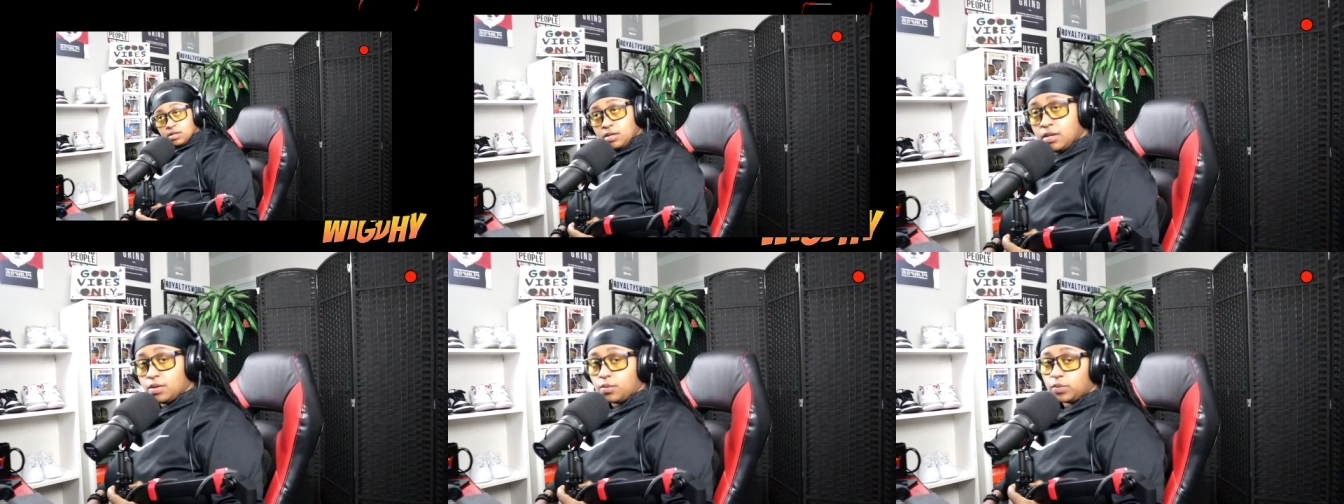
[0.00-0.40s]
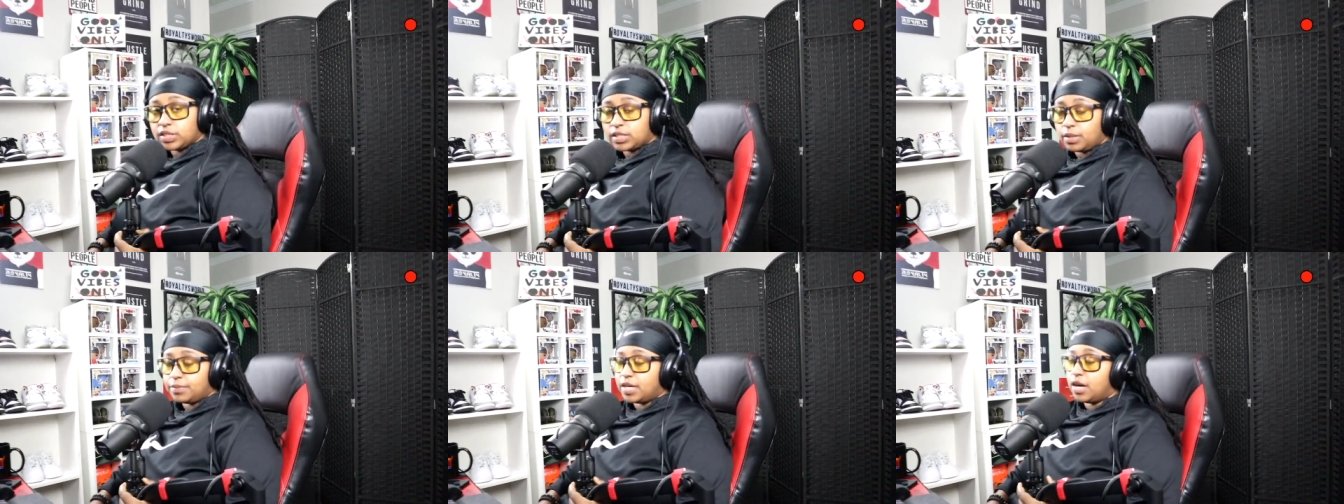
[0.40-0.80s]

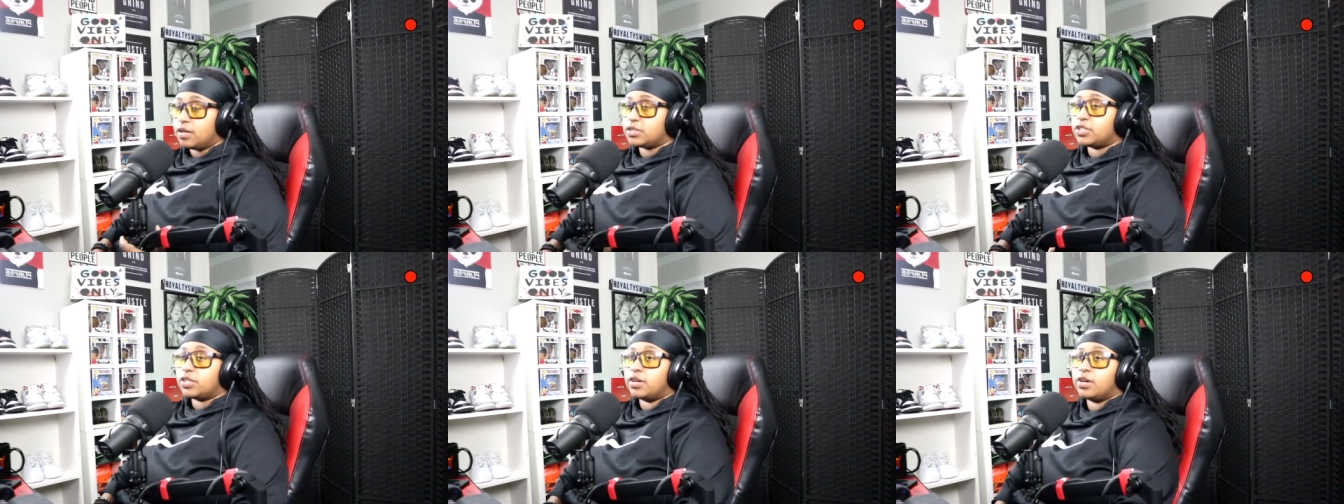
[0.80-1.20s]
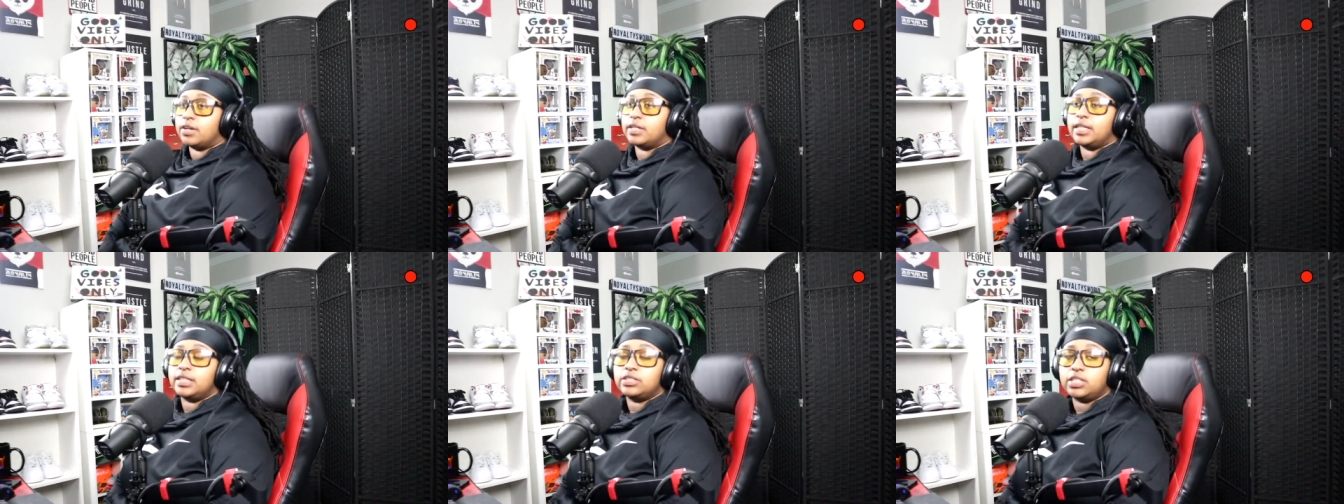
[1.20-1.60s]
What's up, y'all? It's your girl,
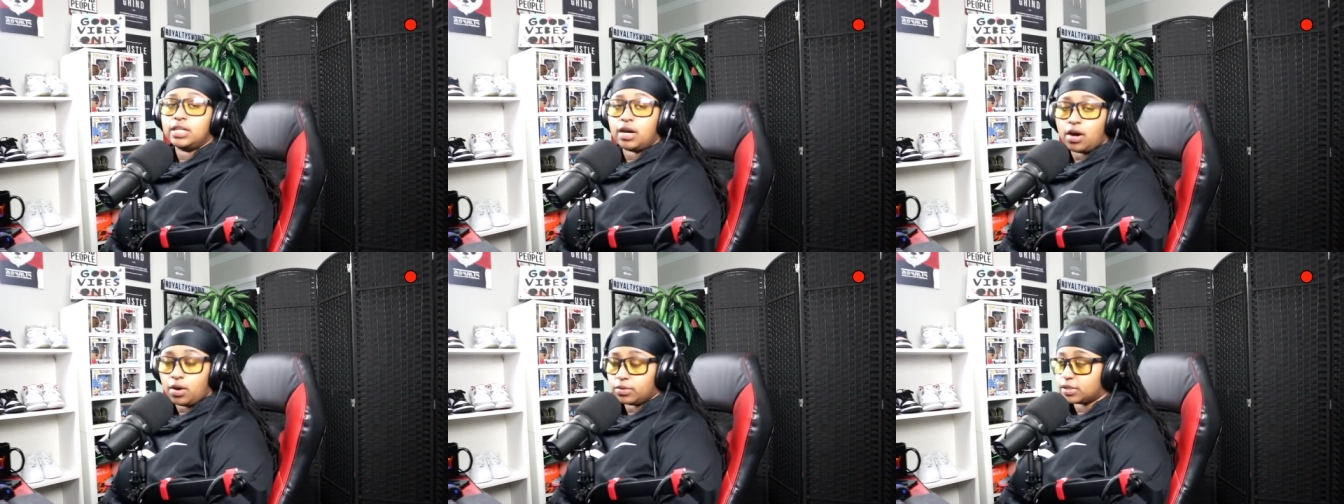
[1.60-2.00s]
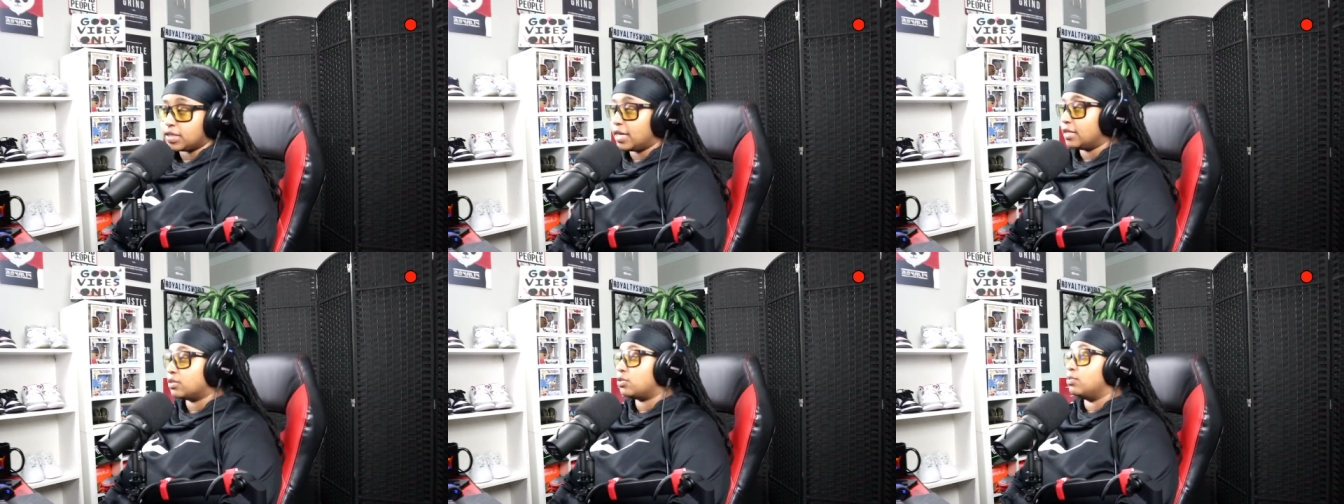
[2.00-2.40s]
Nick G, the host,
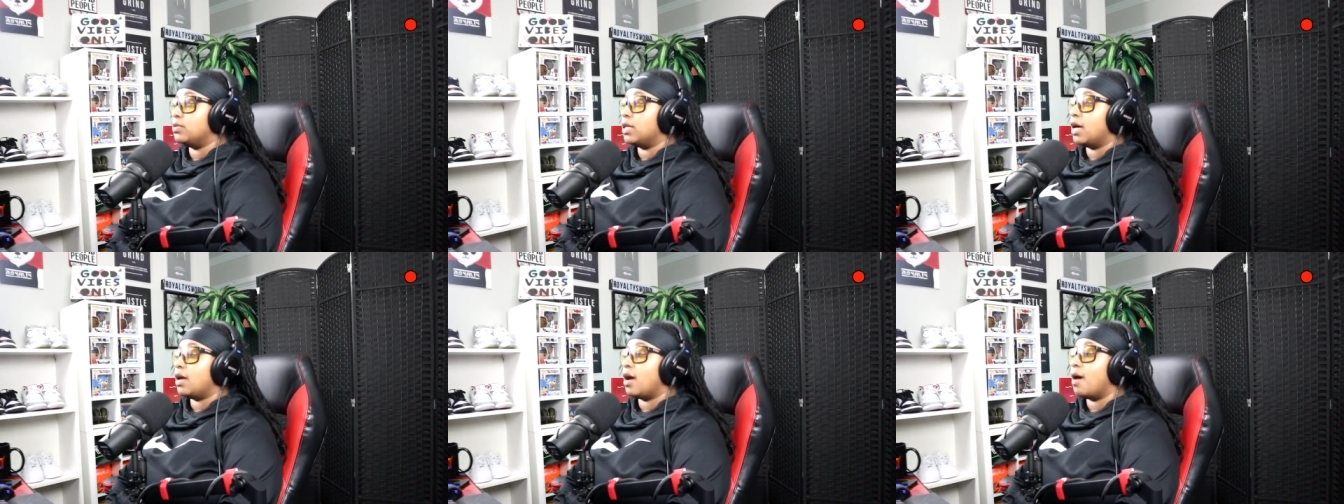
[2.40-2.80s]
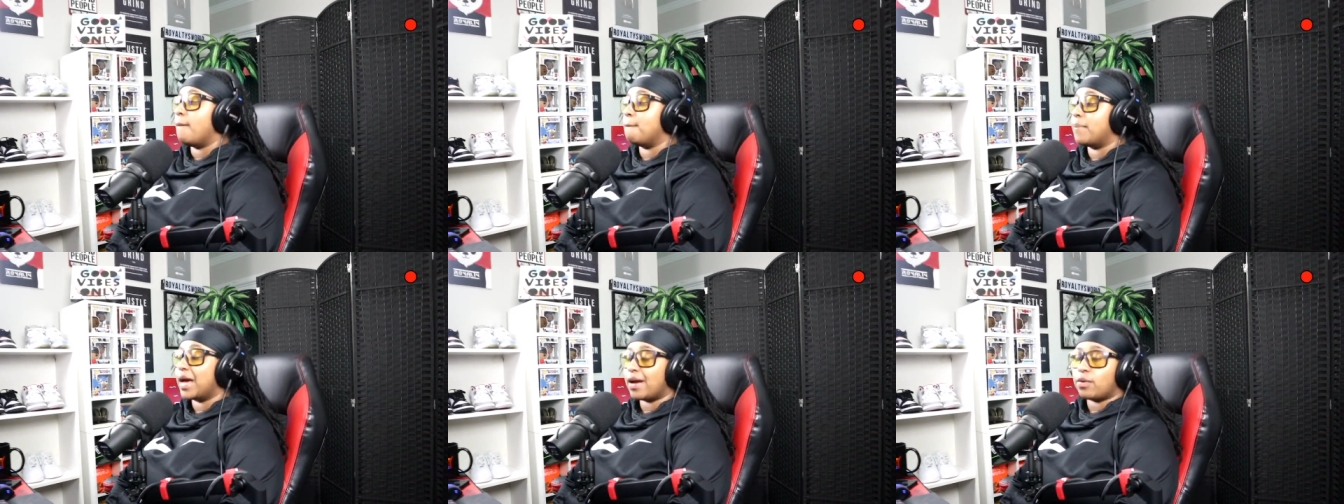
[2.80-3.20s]
and today I'm
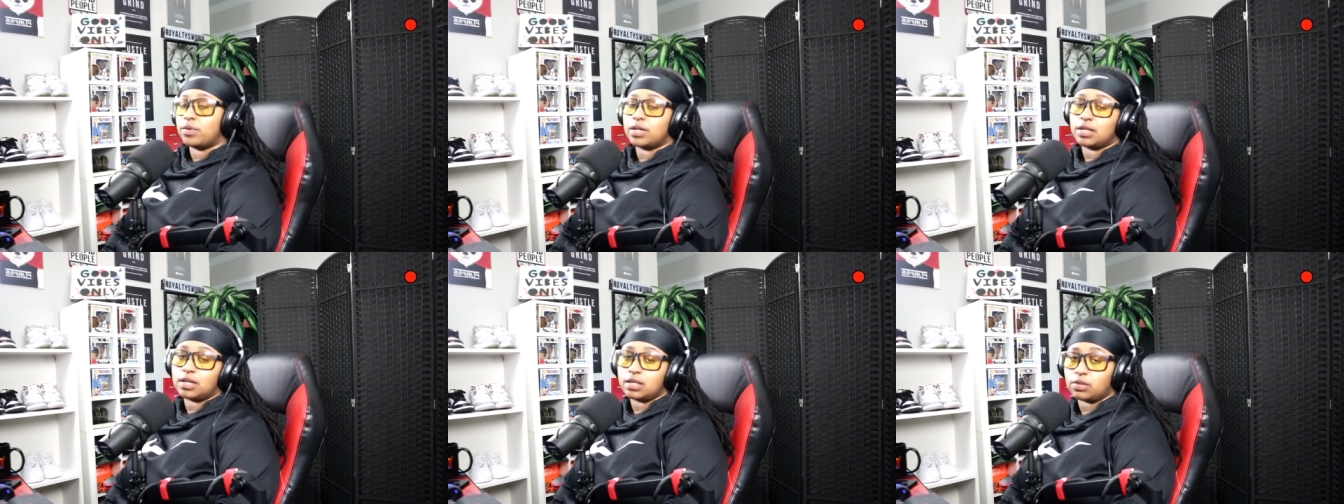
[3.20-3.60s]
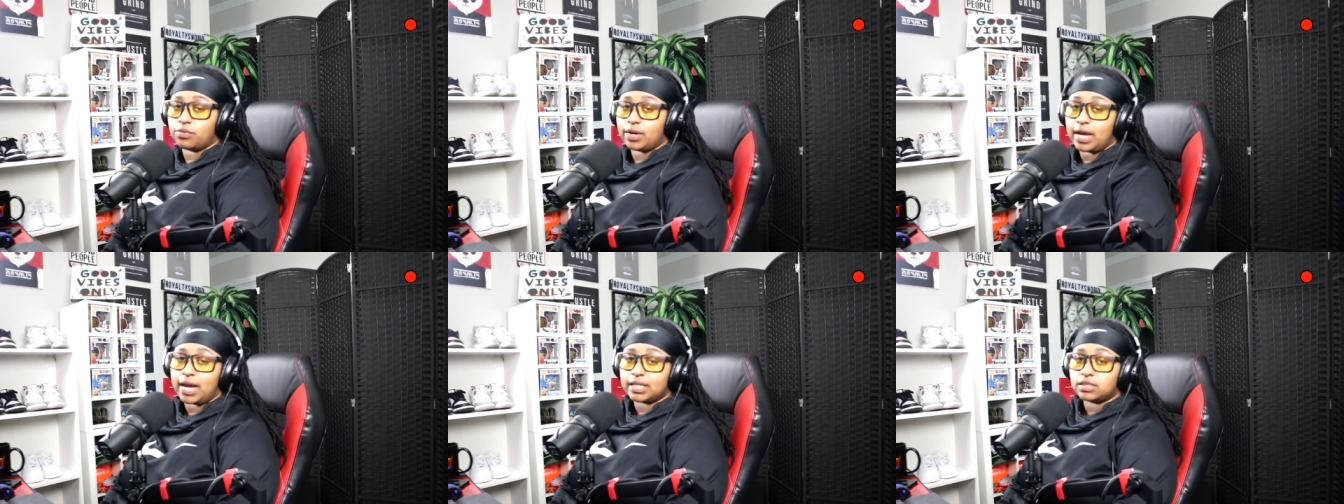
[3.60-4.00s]
back with another
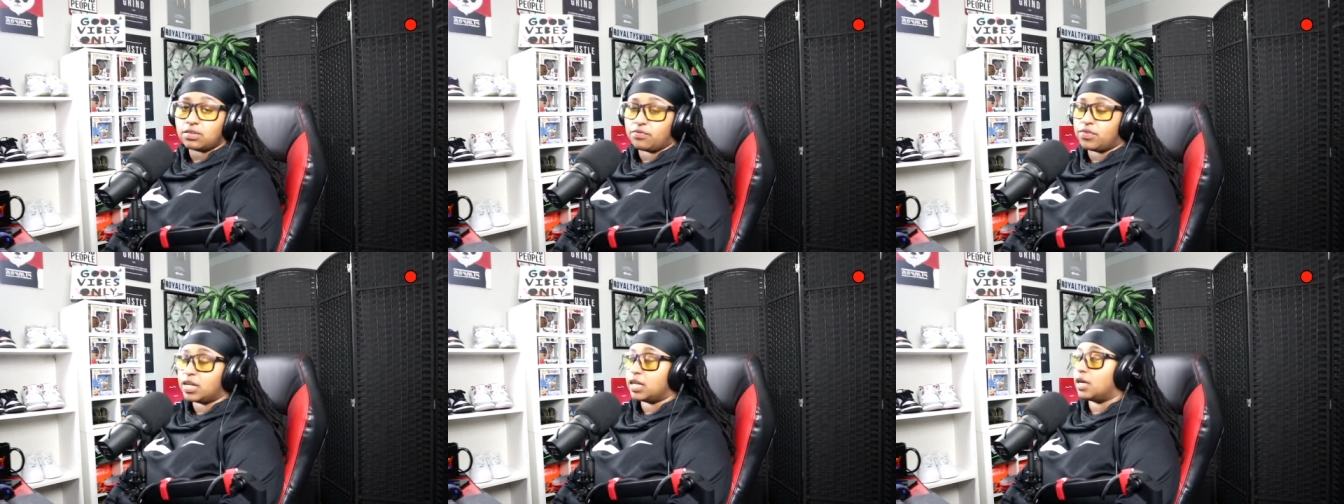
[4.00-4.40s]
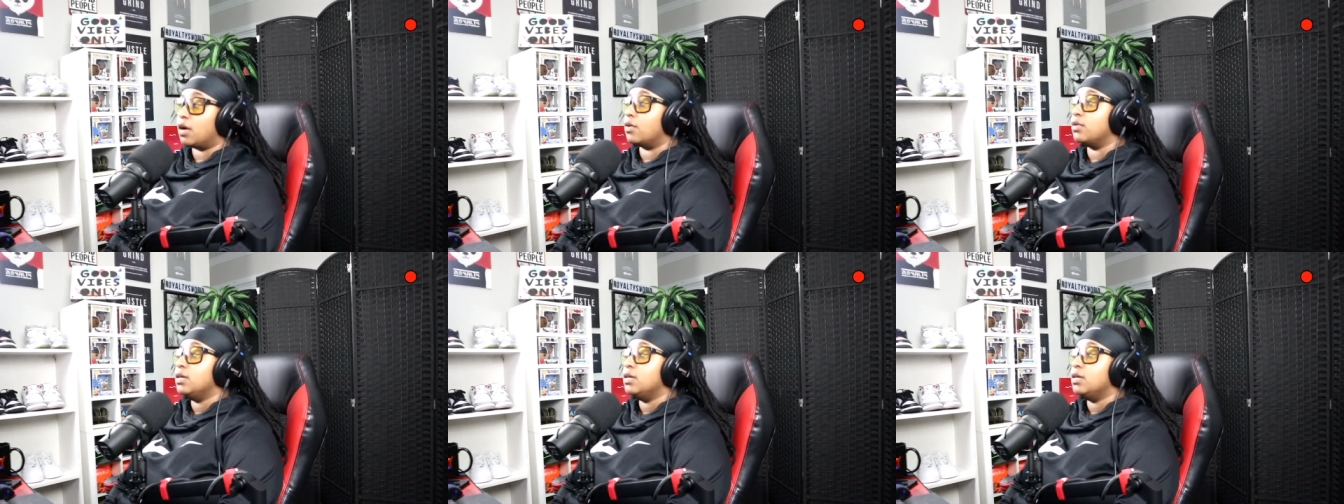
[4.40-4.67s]
reaction video.